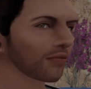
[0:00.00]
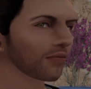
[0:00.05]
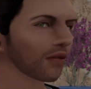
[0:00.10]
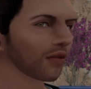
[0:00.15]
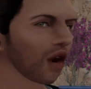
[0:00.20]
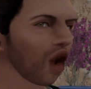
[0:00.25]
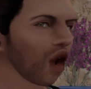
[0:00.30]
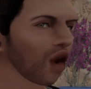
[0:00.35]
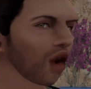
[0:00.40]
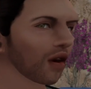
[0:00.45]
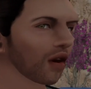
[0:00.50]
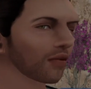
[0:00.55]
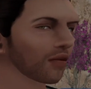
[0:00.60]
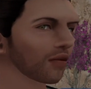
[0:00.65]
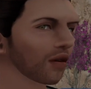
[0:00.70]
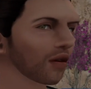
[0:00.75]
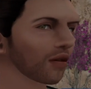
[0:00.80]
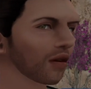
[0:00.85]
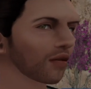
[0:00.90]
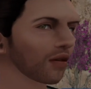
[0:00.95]

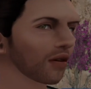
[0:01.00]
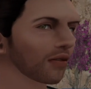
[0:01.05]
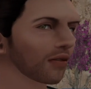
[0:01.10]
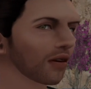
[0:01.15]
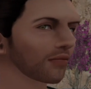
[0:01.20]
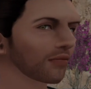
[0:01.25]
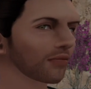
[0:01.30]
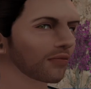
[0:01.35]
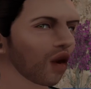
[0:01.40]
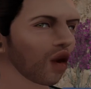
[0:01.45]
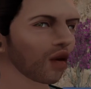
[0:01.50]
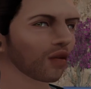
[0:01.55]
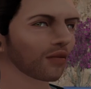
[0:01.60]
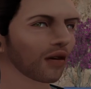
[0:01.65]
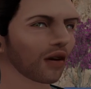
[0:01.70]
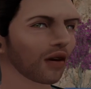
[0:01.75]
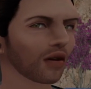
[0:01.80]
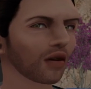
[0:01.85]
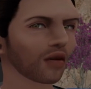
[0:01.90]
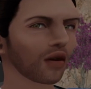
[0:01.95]
Yes, it
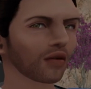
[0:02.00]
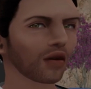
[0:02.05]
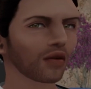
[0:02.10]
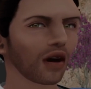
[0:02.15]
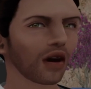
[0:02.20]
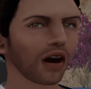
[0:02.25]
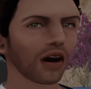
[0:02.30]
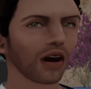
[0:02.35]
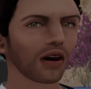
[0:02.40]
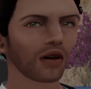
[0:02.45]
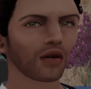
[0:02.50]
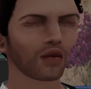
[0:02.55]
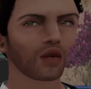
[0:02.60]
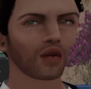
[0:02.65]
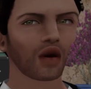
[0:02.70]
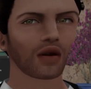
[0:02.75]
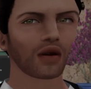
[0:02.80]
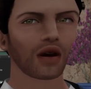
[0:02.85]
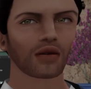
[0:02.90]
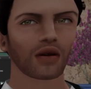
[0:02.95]
is. I
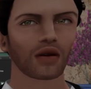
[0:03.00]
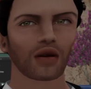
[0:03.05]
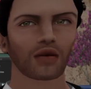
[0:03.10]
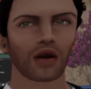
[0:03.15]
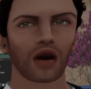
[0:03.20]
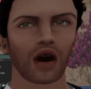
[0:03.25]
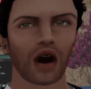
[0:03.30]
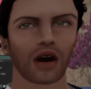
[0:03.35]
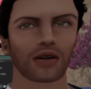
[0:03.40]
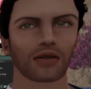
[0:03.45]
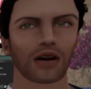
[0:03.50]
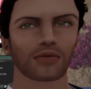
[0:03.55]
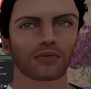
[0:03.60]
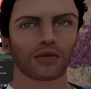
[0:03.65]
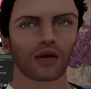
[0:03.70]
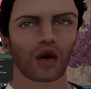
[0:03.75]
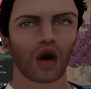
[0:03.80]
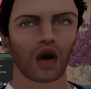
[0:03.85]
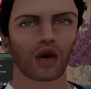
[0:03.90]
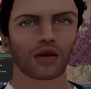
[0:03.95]
completely agree with you. It is
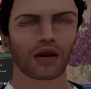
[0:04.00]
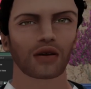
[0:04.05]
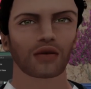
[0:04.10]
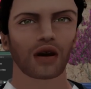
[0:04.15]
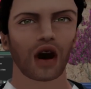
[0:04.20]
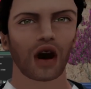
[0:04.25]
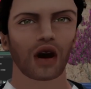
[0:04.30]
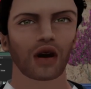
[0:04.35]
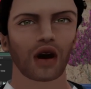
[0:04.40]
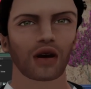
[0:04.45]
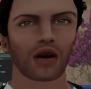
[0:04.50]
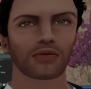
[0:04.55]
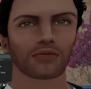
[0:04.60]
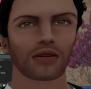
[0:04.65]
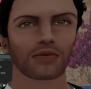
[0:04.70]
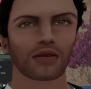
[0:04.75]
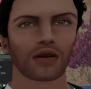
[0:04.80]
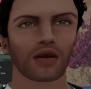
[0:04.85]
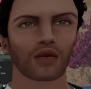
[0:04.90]
very taboo.